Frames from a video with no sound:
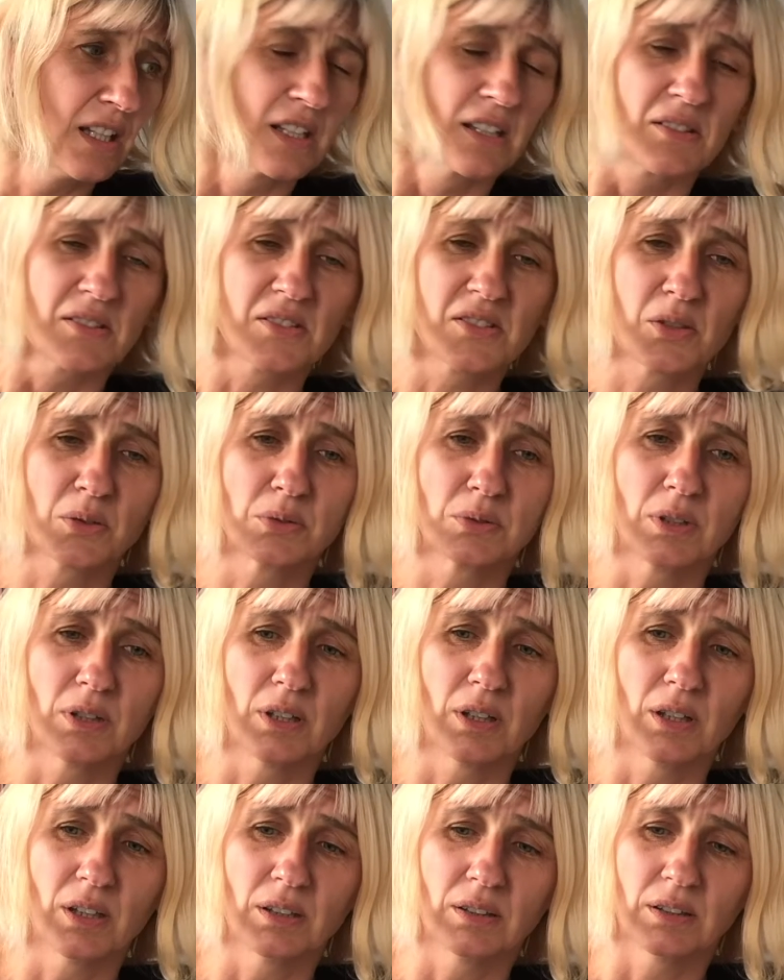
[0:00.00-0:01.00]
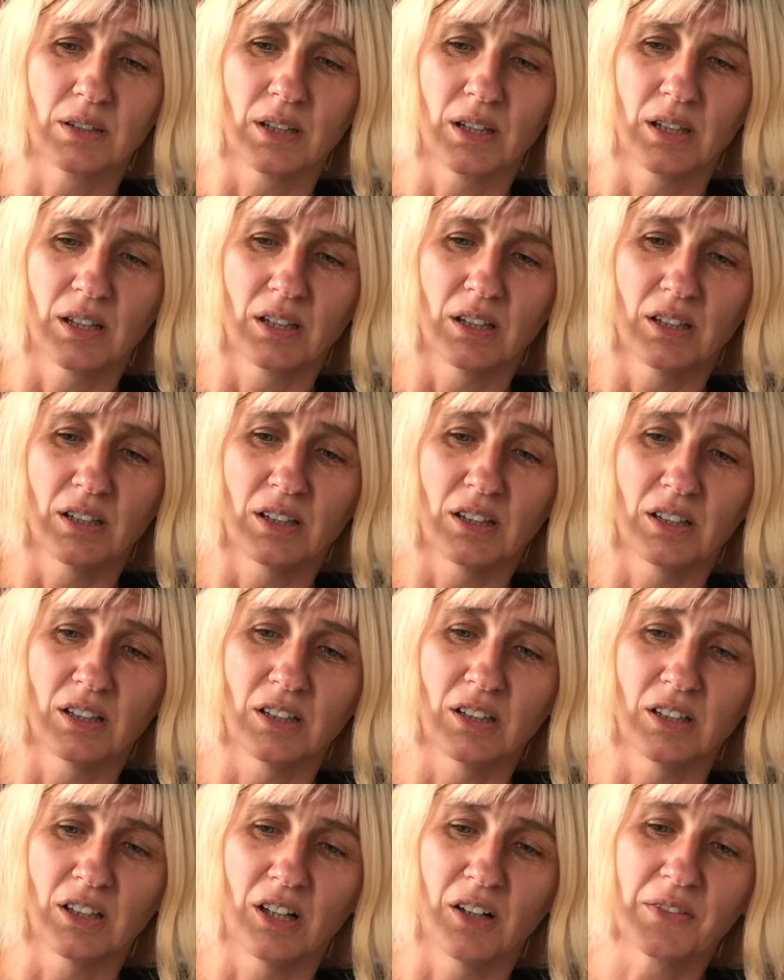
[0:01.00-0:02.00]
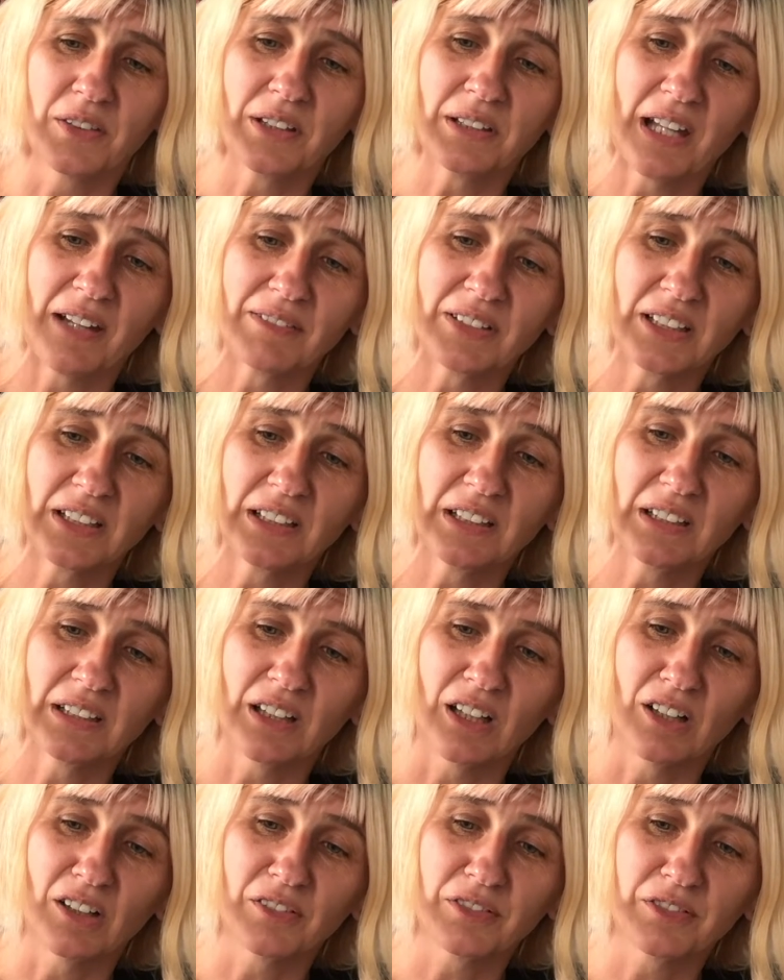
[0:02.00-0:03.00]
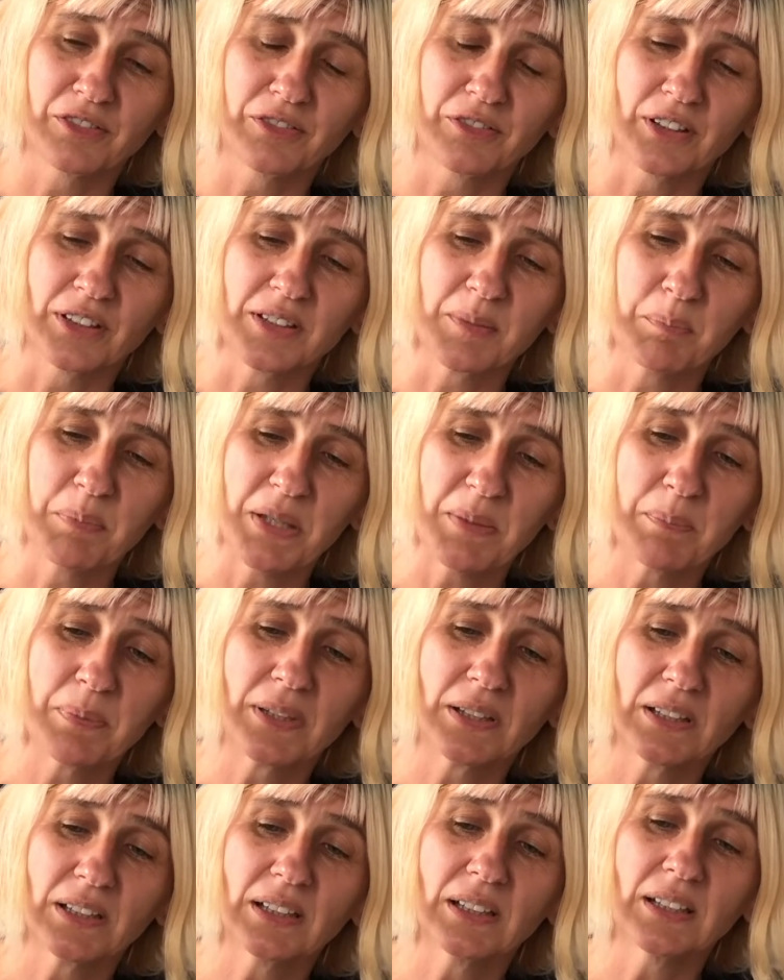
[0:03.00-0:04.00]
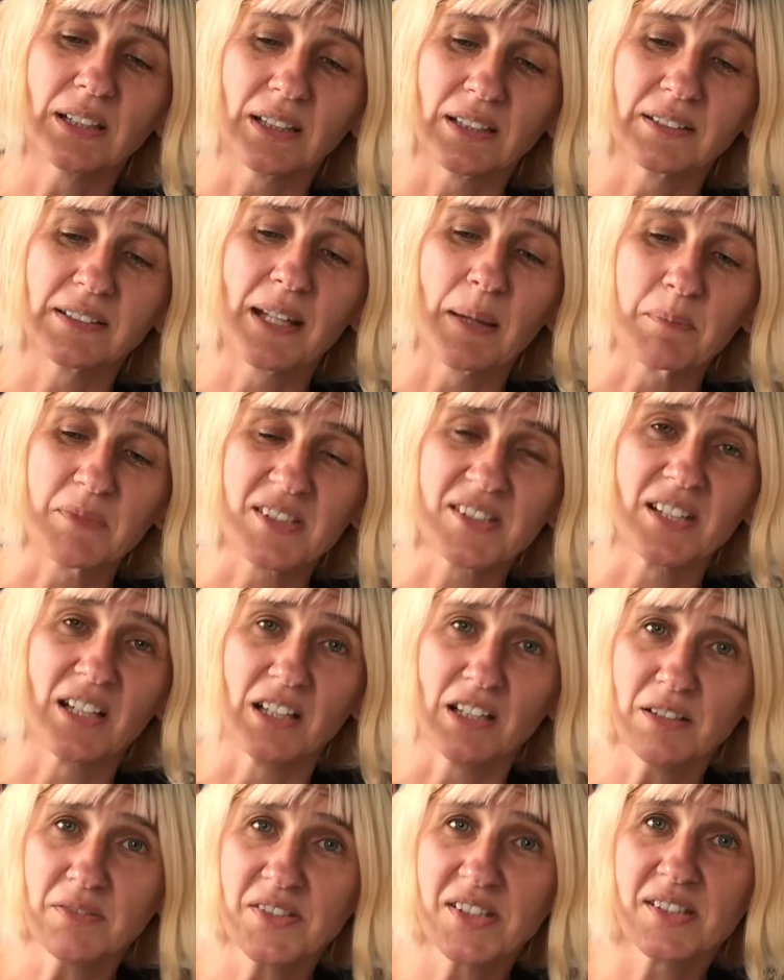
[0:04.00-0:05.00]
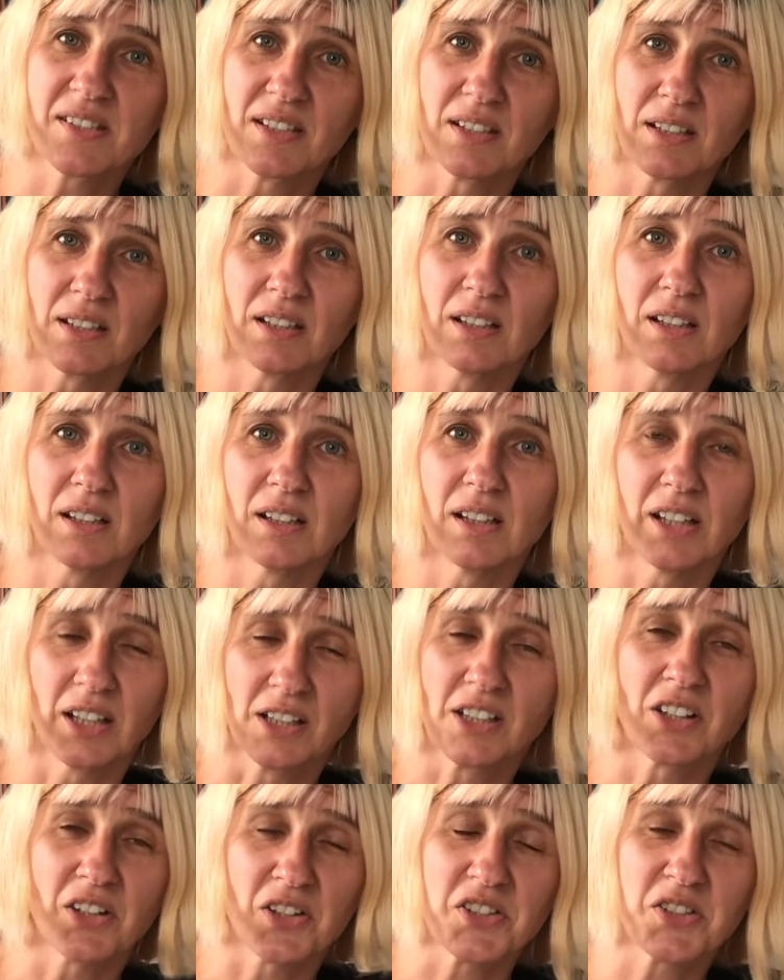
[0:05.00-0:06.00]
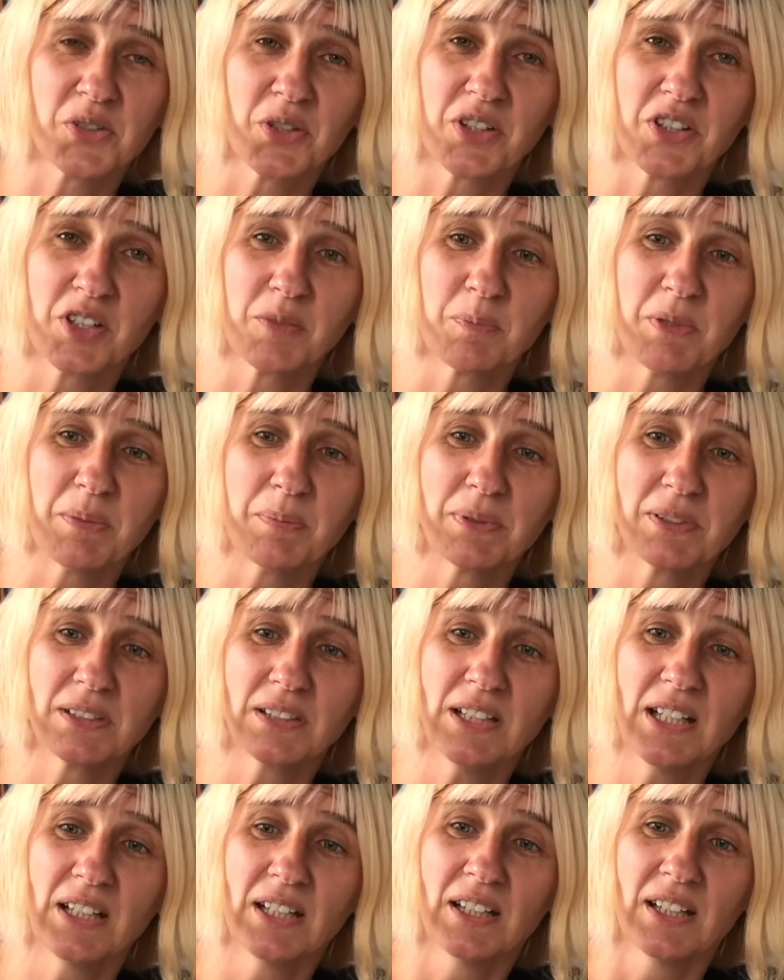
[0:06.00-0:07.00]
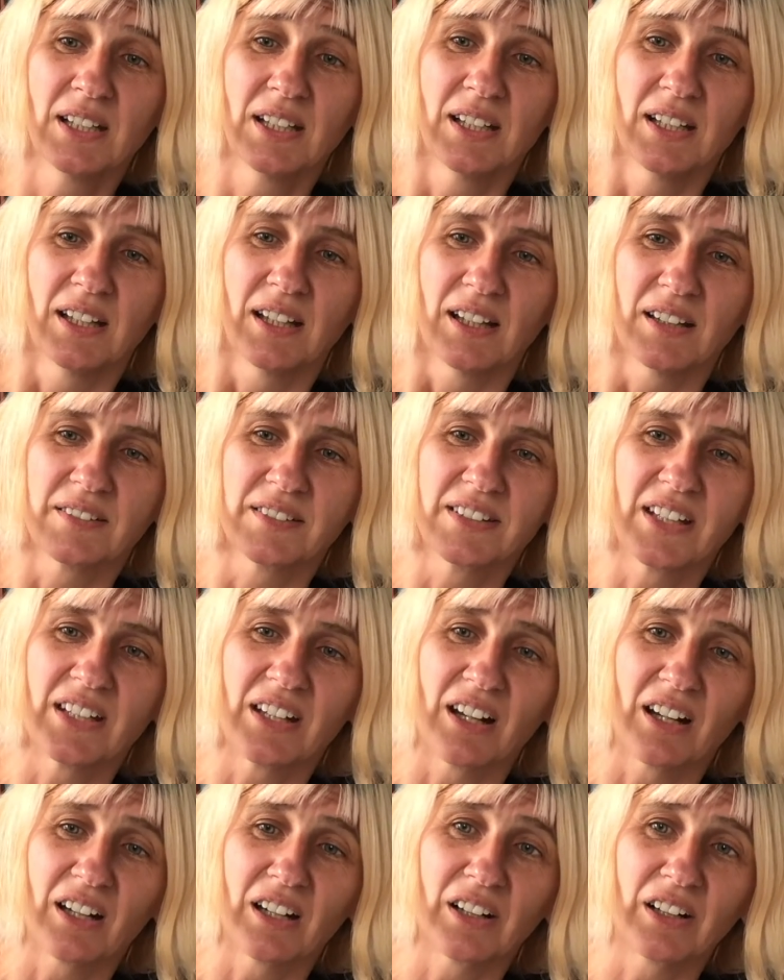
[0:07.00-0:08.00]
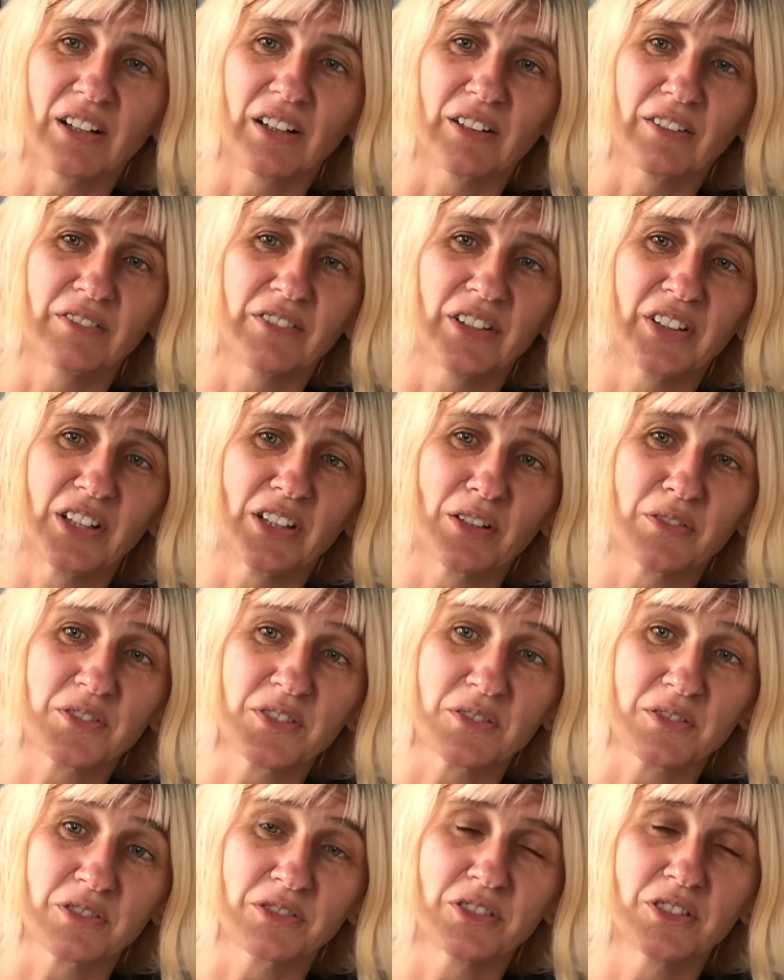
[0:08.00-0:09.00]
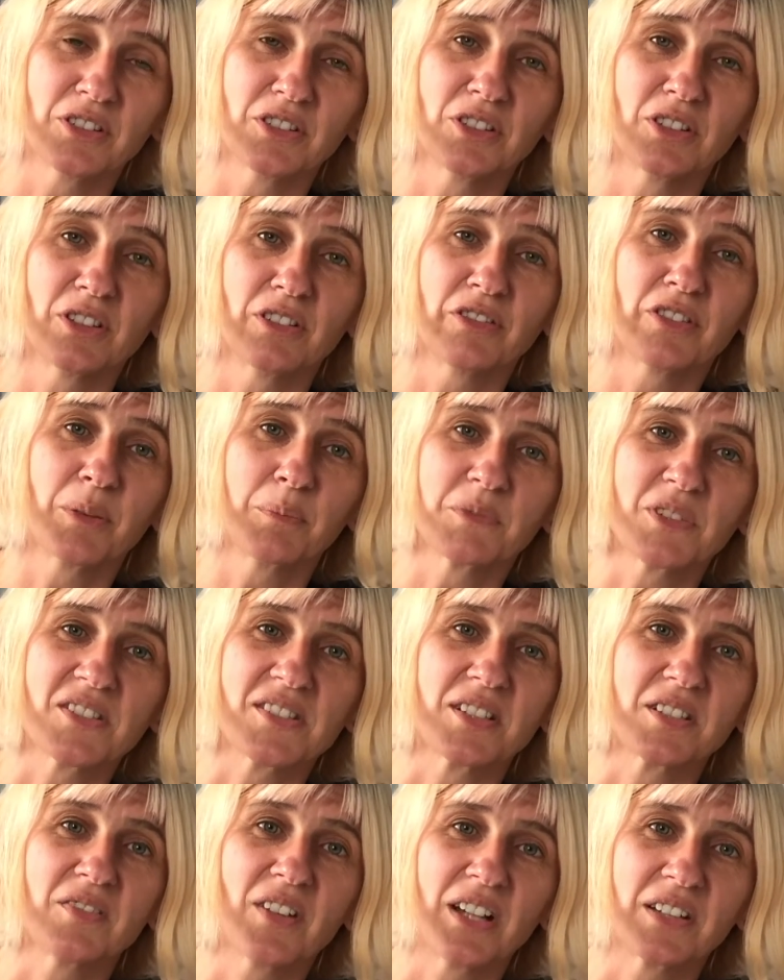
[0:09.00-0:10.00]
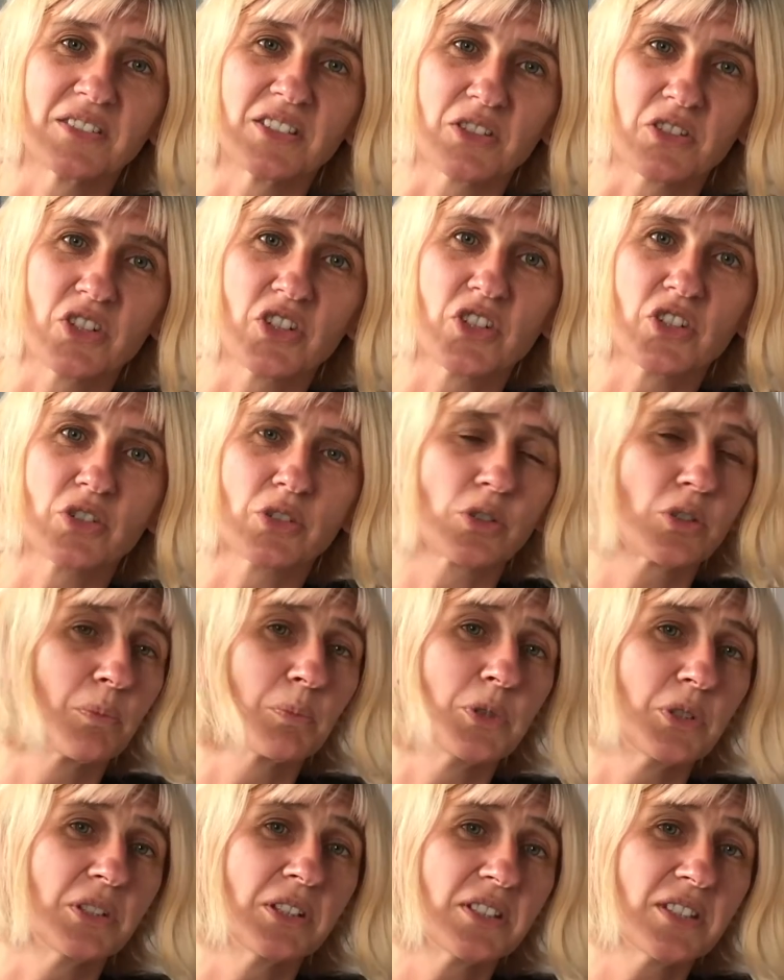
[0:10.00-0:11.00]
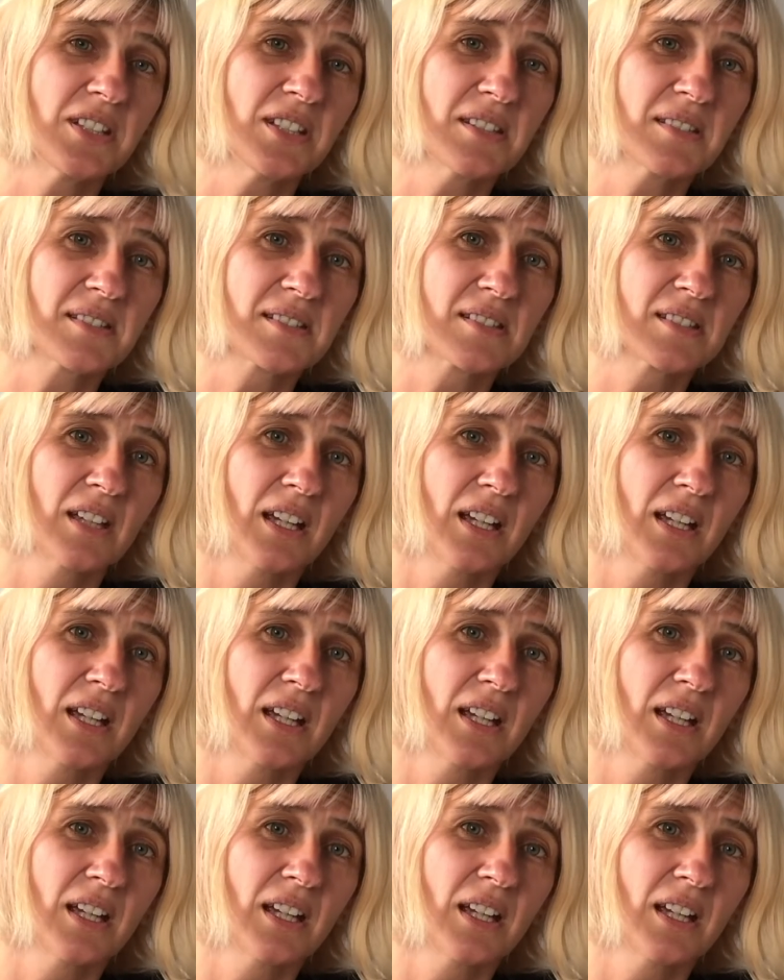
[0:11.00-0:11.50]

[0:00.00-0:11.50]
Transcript: So on the level of the people themselves, incarcerated people, they are very often from disadvantaged communities.